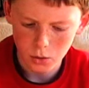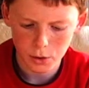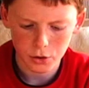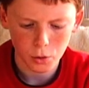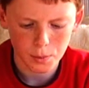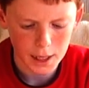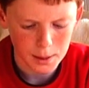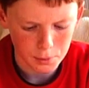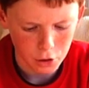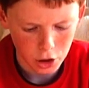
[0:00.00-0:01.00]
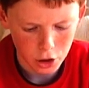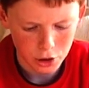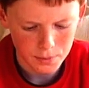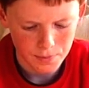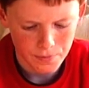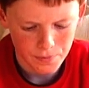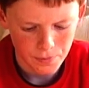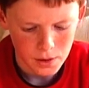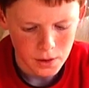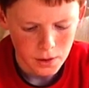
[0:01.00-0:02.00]
So with your paintbrush,
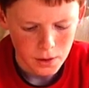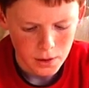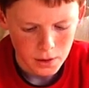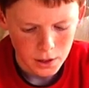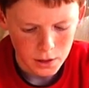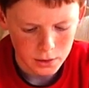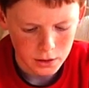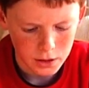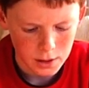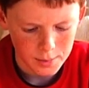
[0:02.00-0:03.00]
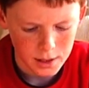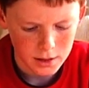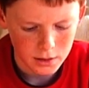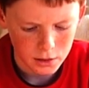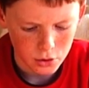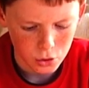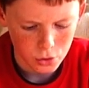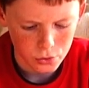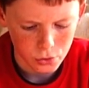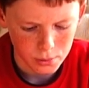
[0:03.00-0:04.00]
you want to dip it into
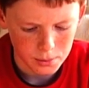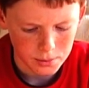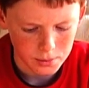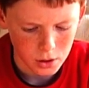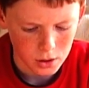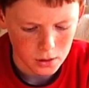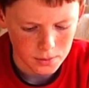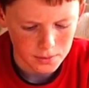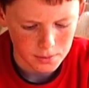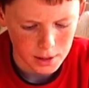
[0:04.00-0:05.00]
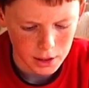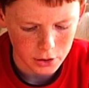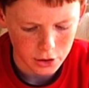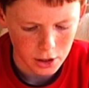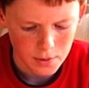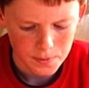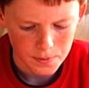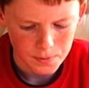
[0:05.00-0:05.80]
your mixture.